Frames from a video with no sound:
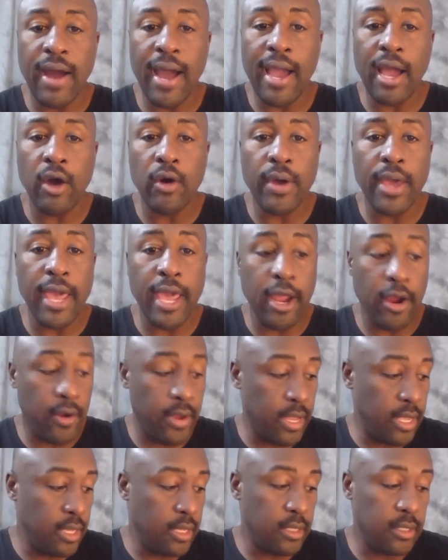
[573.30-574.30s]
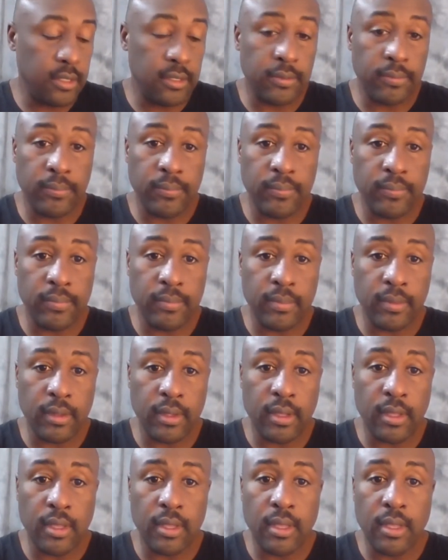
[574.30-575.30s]
file area.
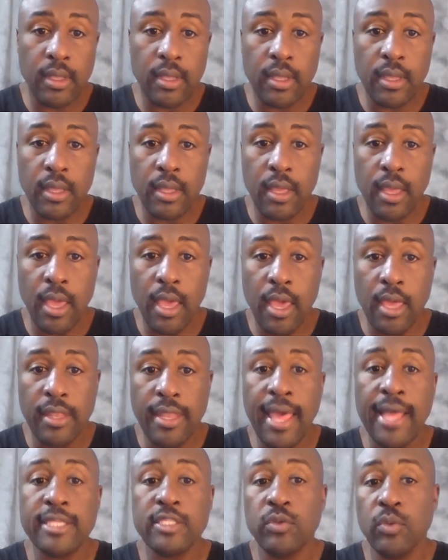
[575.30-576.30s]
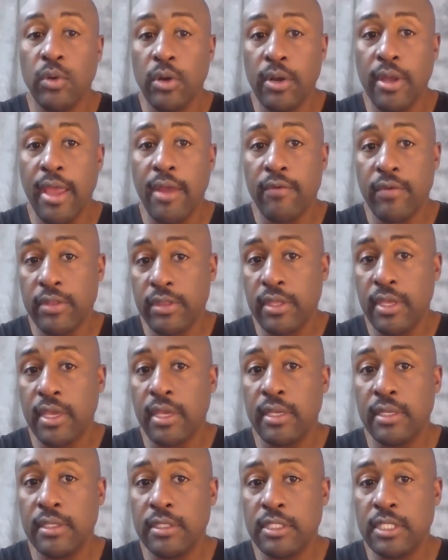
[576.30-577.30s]
And that's where
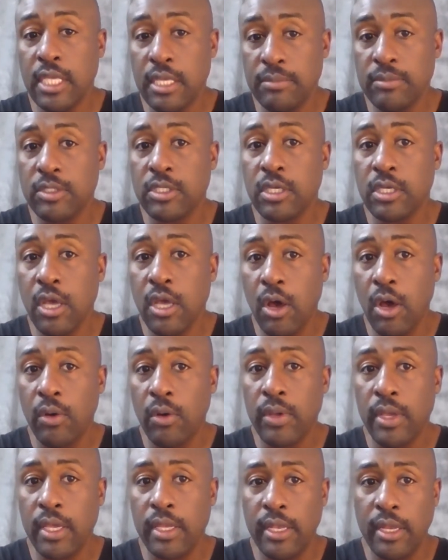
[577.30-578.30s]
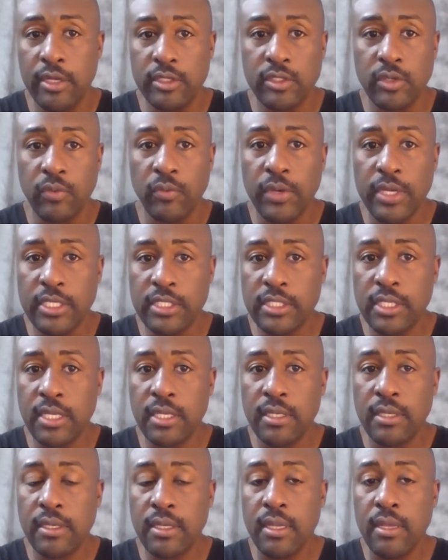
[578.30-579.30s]
everything seems to go. And there's a
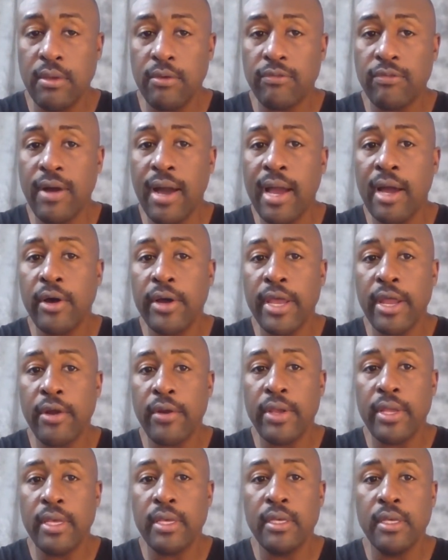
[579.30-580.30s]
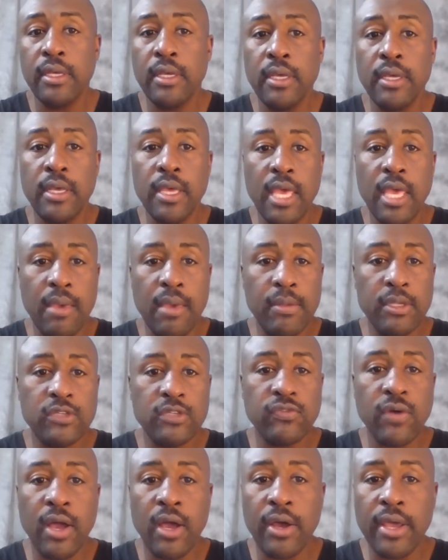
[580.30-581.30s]
recent file area,
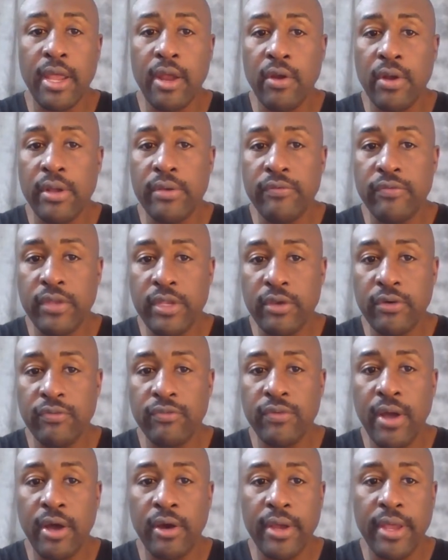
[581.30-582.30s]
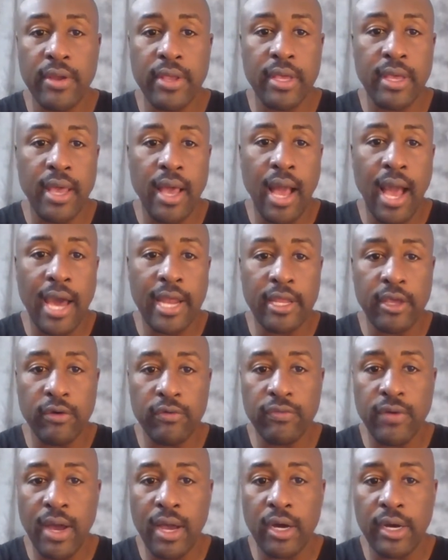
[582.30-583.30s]
image file area, video file area,
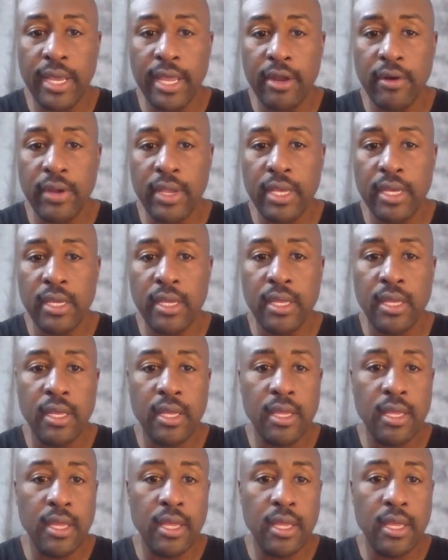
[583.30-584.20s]
audio file area.